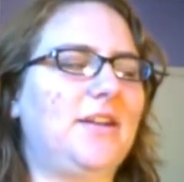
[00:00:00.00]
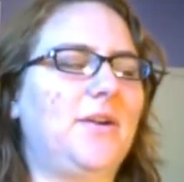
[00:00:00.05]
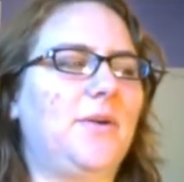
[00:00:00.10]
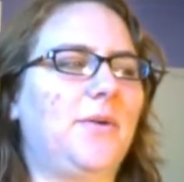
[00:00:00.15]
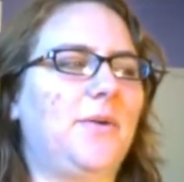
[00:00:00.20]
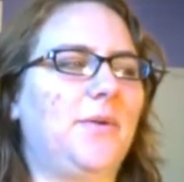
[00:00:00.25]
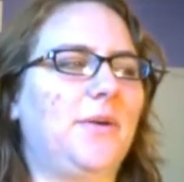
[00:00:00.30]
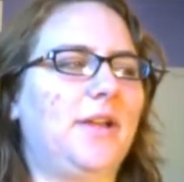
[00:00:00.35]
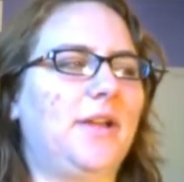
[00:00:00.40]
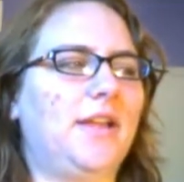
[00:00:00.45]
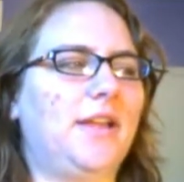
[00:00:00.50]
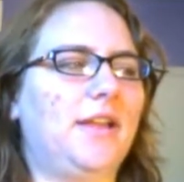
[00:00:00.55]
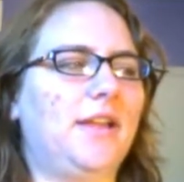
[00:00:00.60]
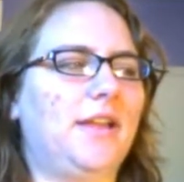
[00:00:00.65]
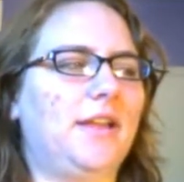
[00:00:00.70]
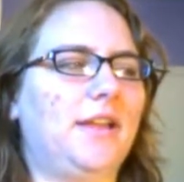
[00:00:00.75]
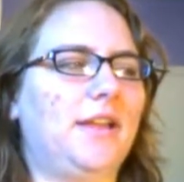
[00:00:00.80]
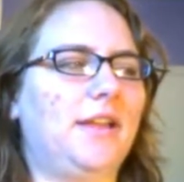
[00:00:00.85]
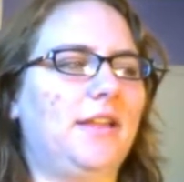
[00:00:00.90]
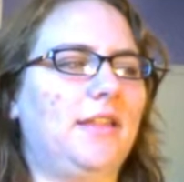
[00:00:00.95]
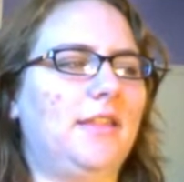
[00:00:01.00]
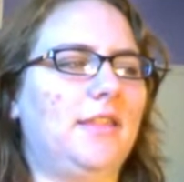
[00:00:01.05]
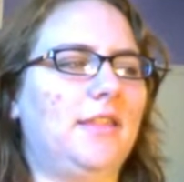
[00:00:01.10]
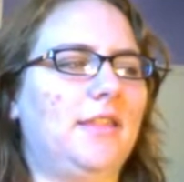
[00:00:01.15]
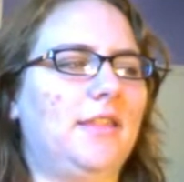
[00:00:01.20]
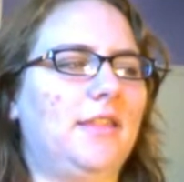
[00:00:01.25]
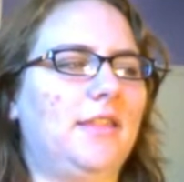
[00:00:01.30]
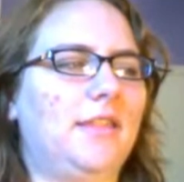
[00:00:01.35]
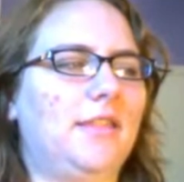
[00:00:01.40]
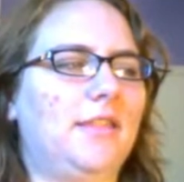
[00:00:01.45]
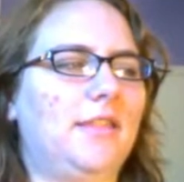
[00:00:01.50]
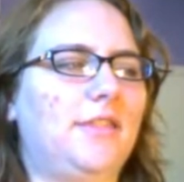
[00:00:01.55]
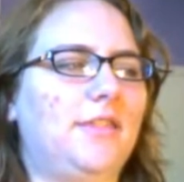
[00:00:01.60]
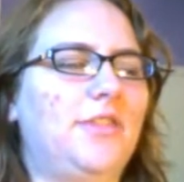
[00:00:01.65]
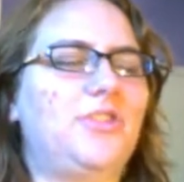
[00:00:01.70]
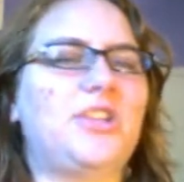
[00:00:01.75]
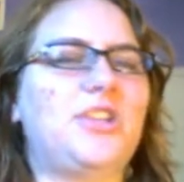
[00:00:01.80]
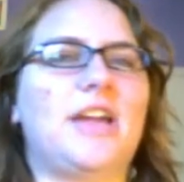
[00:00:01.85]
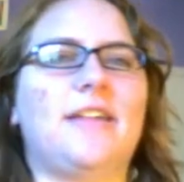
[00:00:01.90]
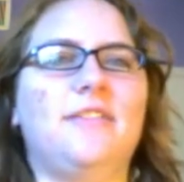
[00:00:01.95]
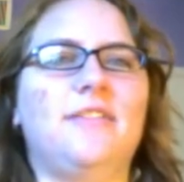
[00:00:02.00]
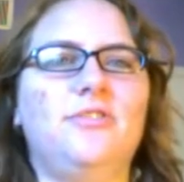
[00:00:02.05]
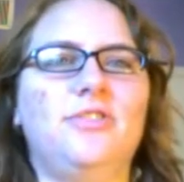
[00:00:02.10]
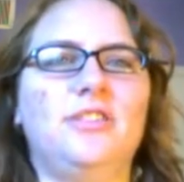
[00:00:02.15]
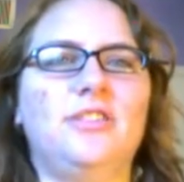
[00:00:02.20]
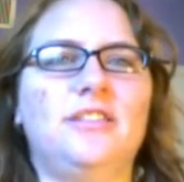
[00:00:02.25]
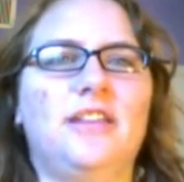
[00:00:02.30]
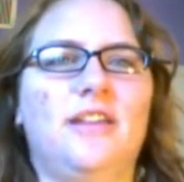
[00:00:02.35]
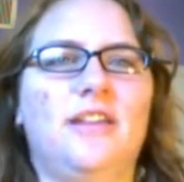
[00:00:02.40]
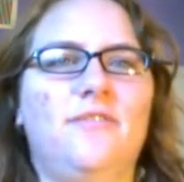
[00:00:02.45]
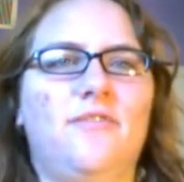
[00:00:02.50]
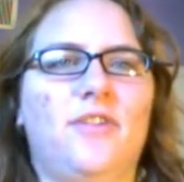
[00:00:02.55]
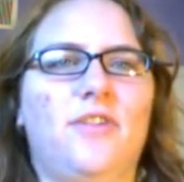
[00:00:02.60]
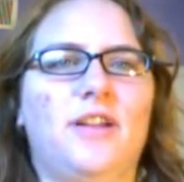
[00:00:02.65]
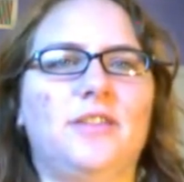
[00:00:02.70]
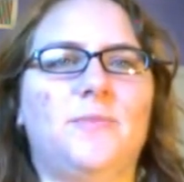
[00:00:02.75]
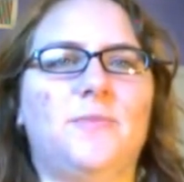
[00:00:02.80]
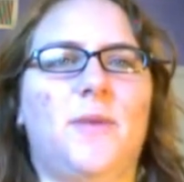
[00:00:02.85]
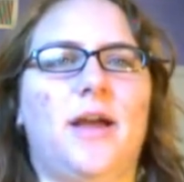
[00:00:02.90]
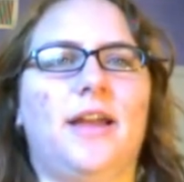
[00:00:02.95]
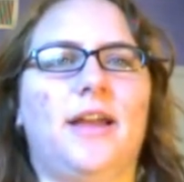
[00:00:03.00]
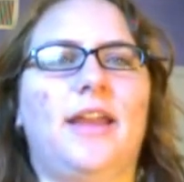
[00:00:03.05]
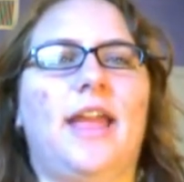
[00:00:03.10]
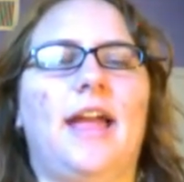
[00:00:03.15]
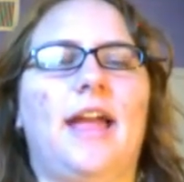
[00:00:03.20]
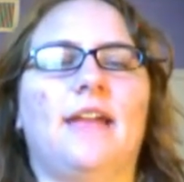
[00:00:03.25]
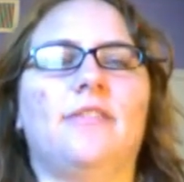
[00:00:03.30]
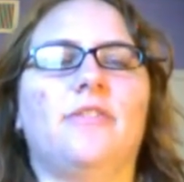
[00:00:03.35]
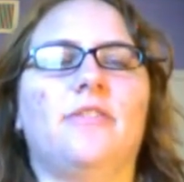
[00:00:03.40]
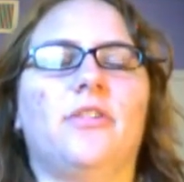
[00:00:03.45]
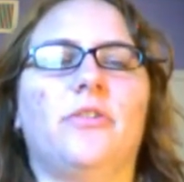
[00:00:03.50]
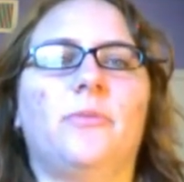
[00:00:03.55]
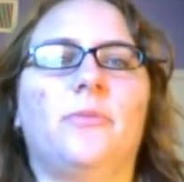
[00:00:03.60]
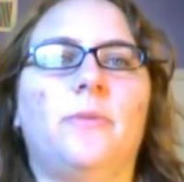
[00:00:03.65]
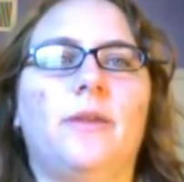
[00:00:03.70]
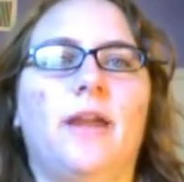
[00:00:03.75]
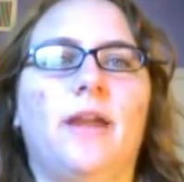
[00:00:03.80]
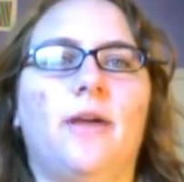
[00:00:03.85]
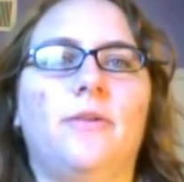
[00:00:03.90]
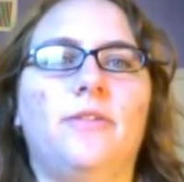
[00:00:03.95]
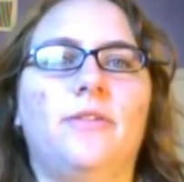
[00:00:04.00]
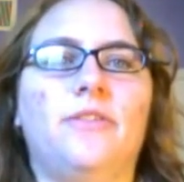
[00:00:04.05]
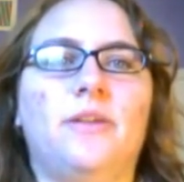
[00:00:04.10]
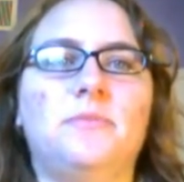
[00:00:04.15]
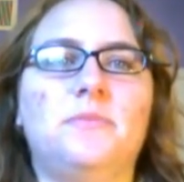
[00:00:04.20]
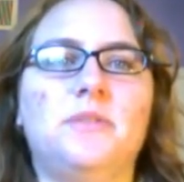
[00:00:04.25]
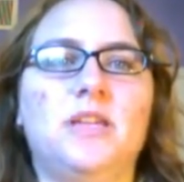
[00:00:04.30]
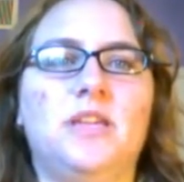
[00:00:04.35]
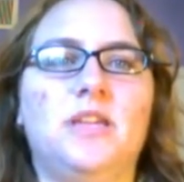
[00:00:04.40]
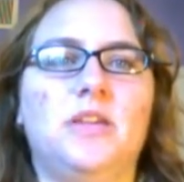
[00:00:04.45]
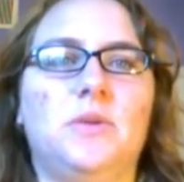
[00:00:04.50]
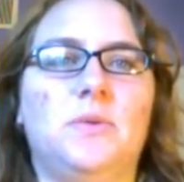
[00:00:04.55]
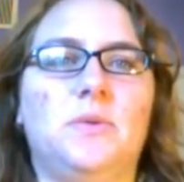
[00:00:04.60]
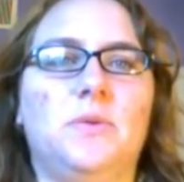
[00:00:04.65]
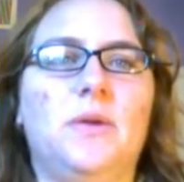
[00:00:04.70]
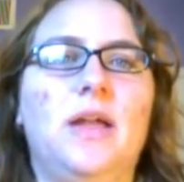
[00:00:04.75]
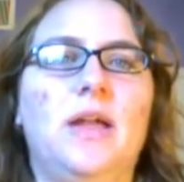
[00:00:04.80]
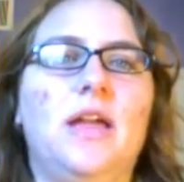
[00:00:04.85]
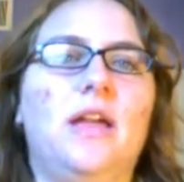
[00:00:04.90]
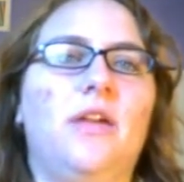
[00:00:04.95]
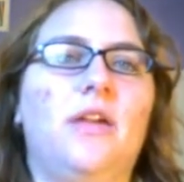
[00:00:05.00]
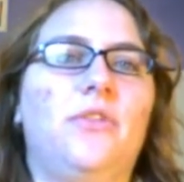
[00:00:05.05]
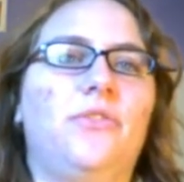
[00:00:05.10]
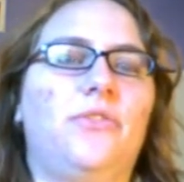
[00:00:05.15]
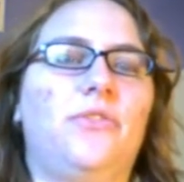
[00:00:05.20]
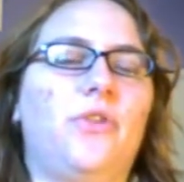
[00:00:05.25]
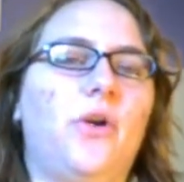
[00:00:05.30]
So, the challenge is done for us podcasters, but now it is up to you.